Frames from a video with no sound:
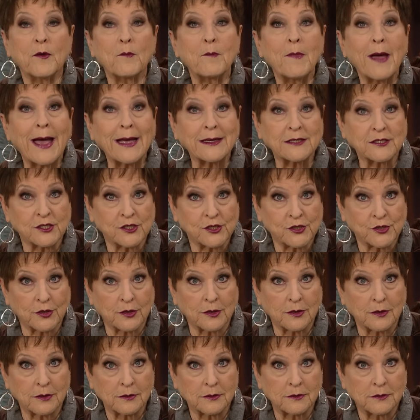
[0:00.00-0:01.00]
the
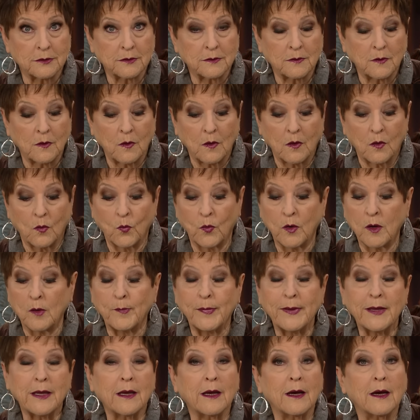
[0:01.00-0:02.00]
Master will
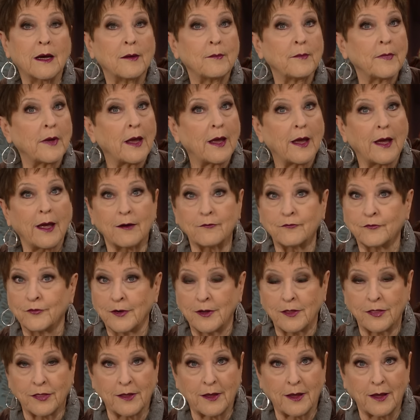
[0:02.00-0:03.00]
become
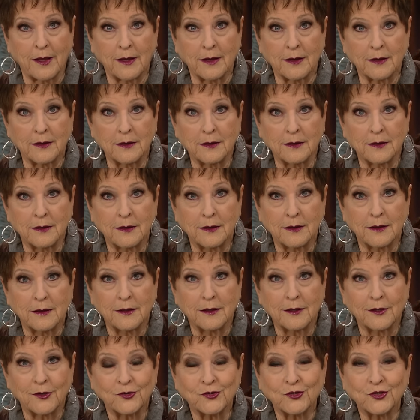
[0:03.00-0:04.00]
everything
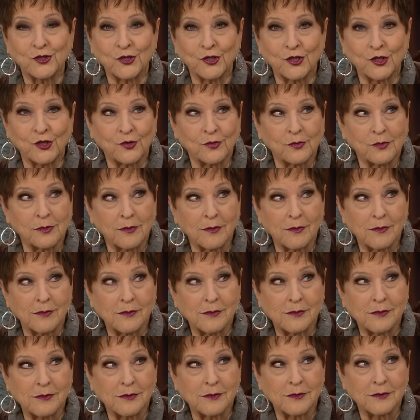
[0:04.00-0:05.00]
yes, to you.
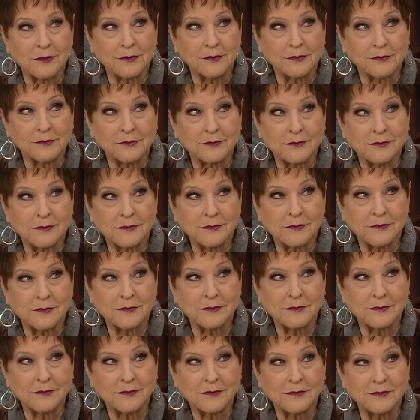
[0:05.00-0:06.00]

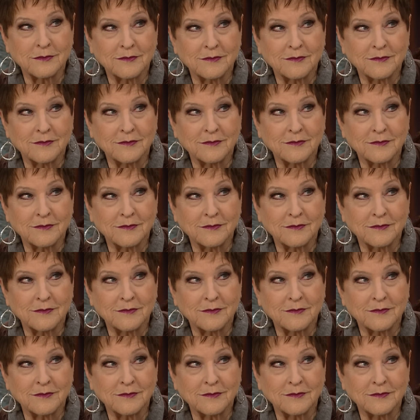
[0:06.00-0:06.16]
That's an